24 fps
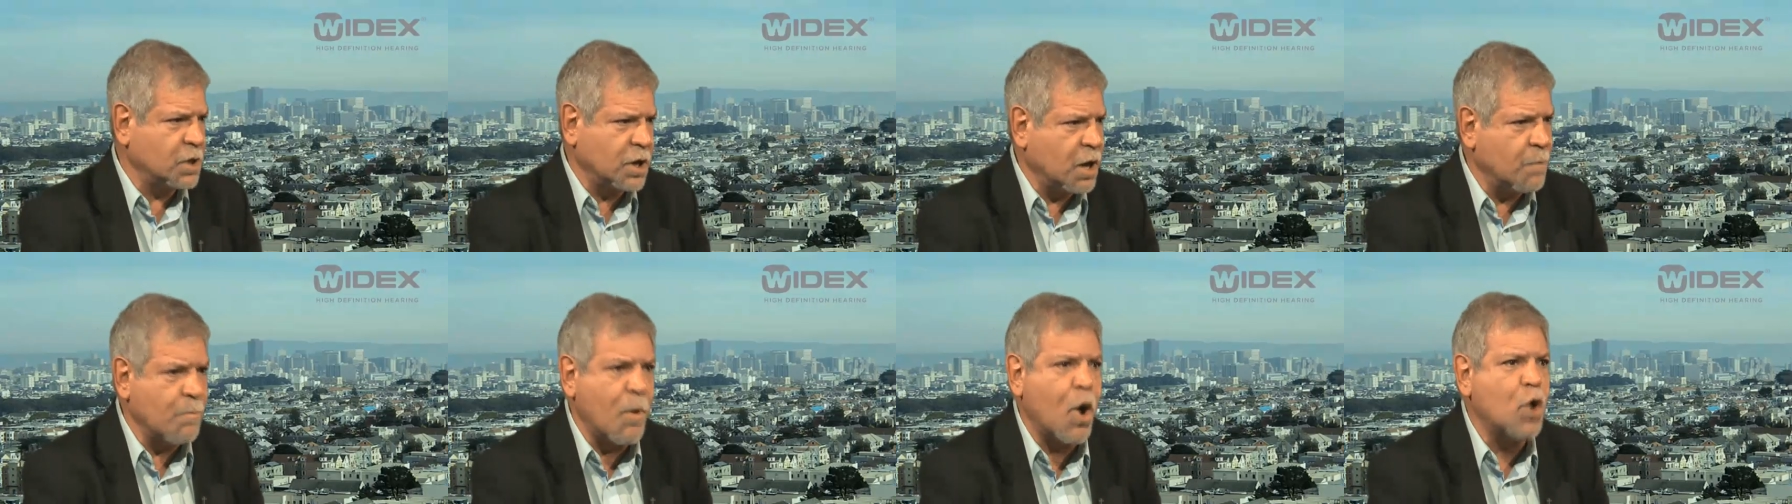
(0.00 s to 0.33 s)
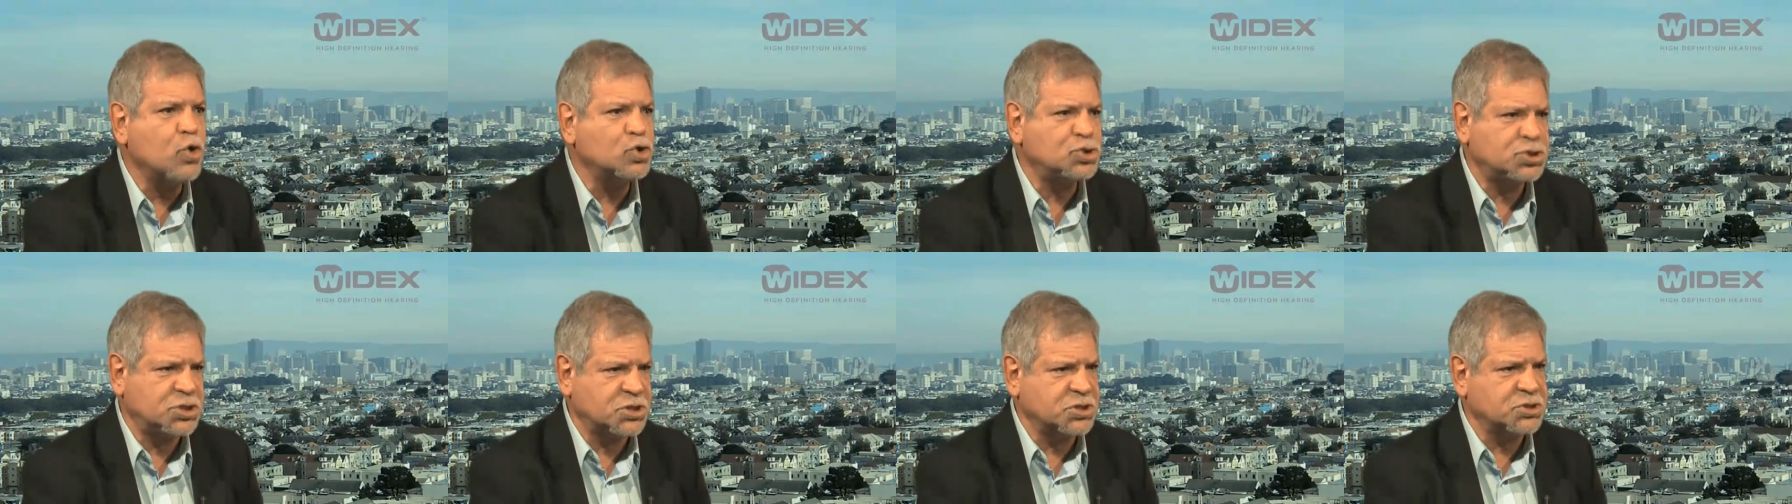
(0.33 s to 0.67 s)

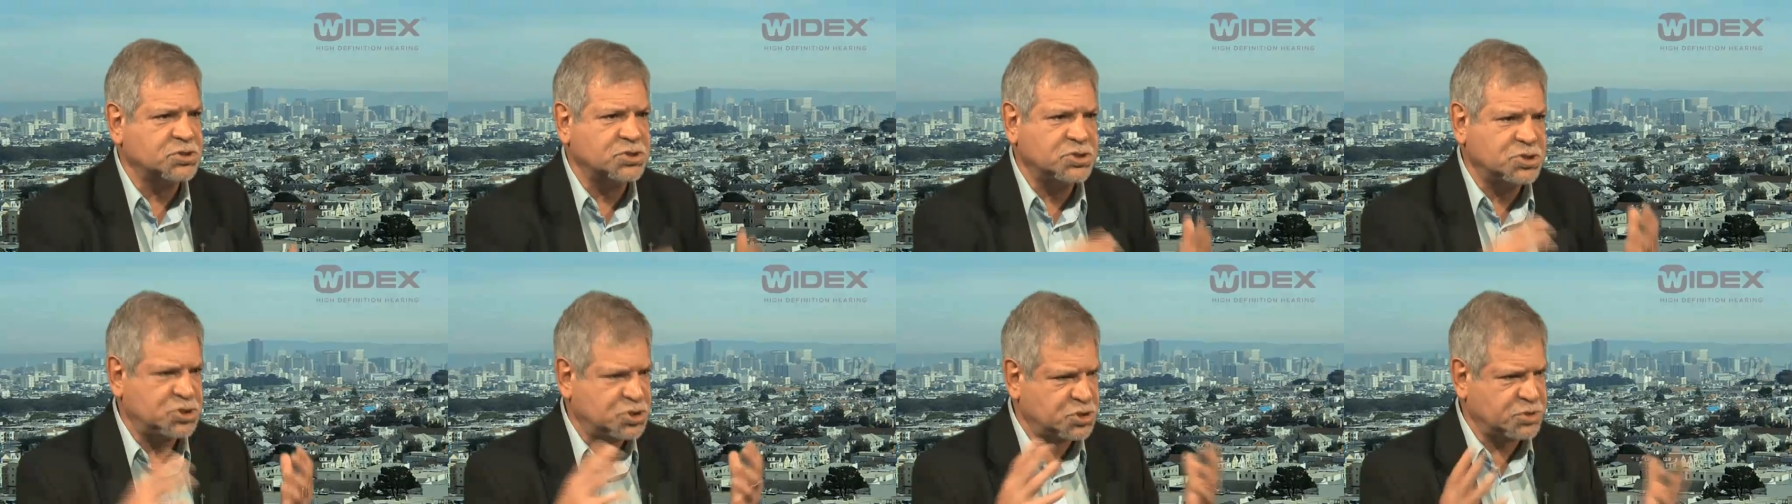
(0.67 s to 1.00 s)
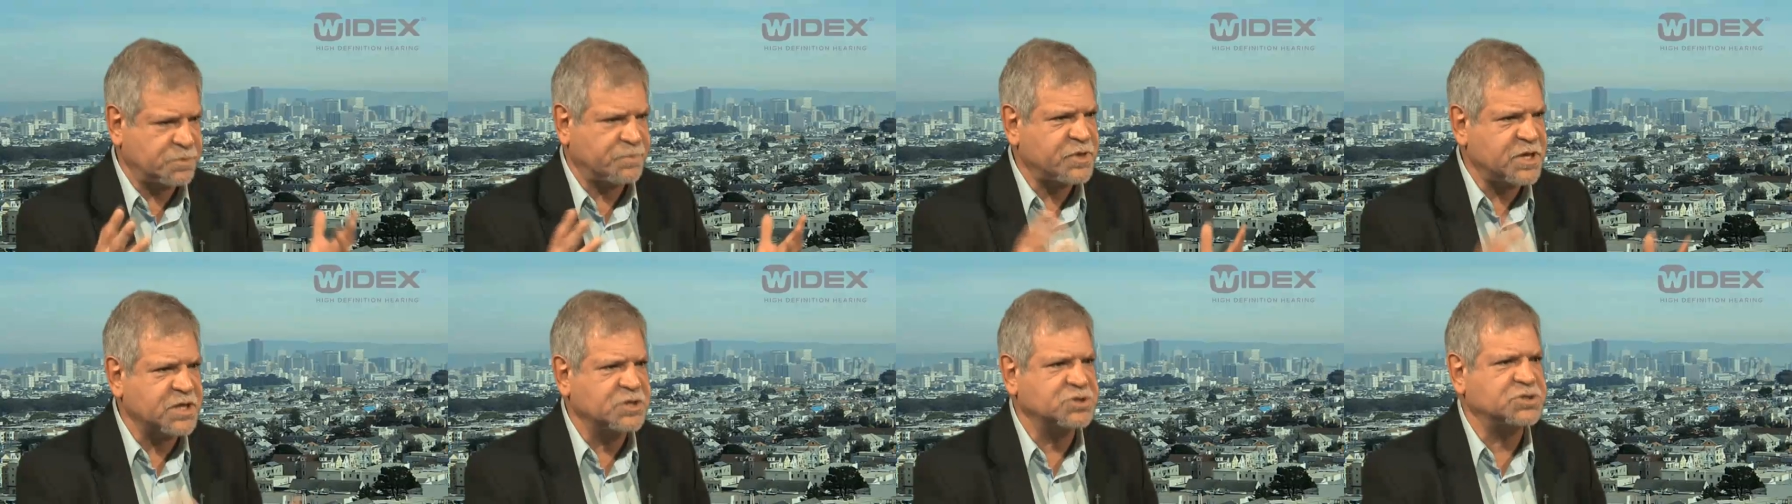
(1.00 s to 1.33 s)

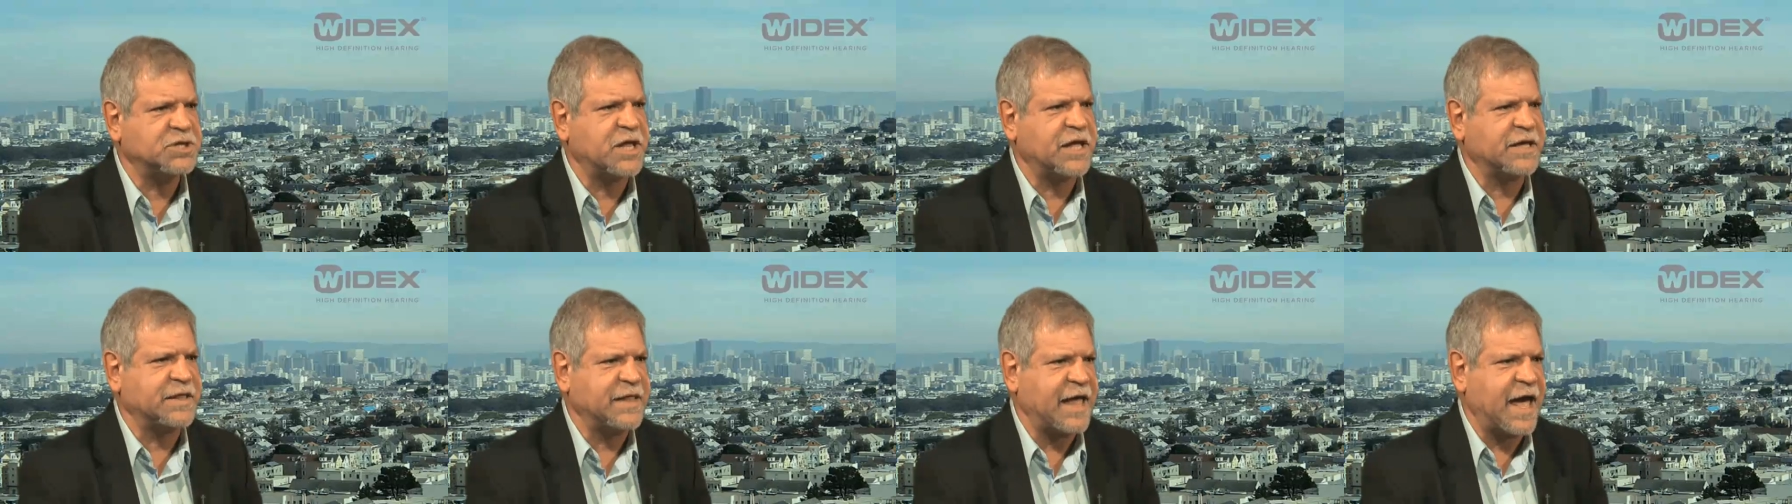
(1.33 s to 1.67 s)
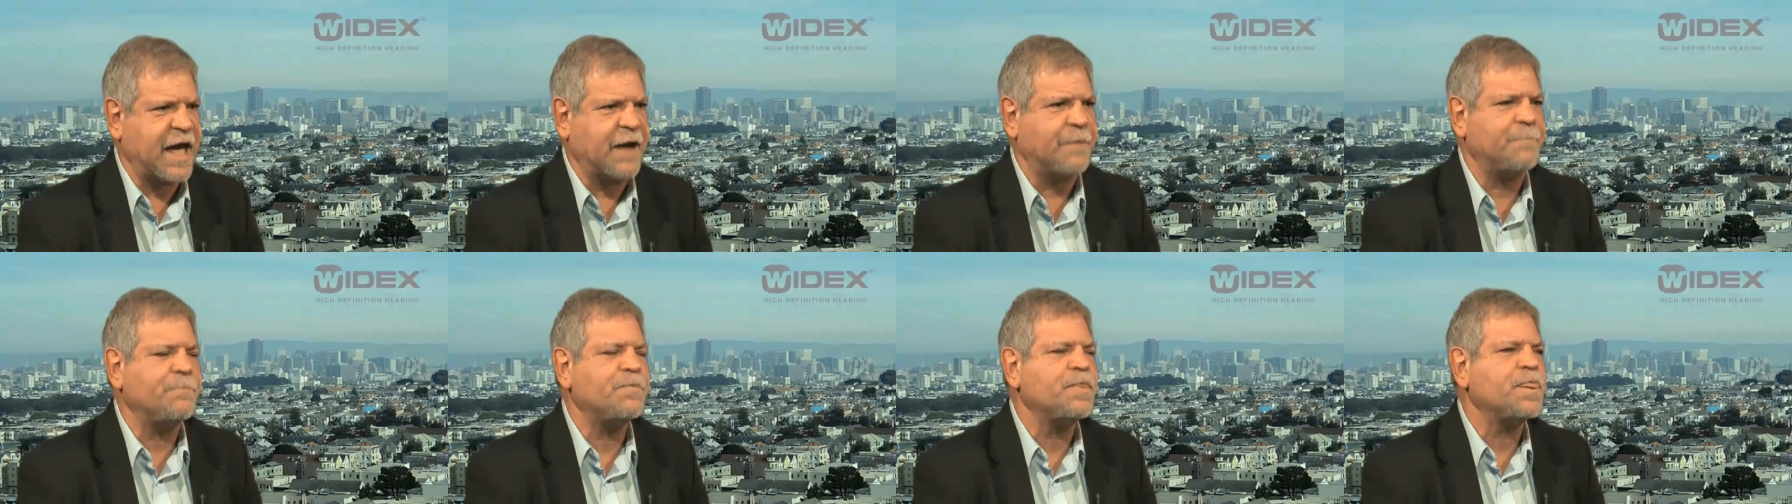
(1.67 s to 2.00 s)
emotions, things like
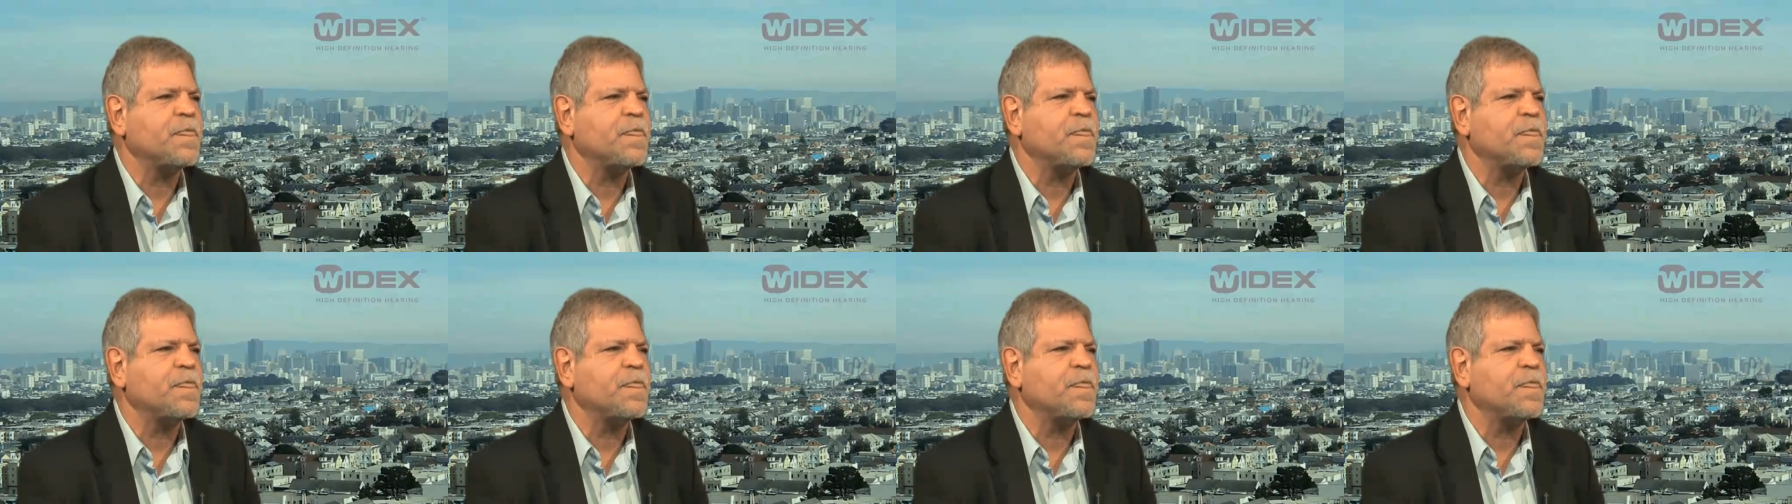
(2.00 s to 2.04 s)
that.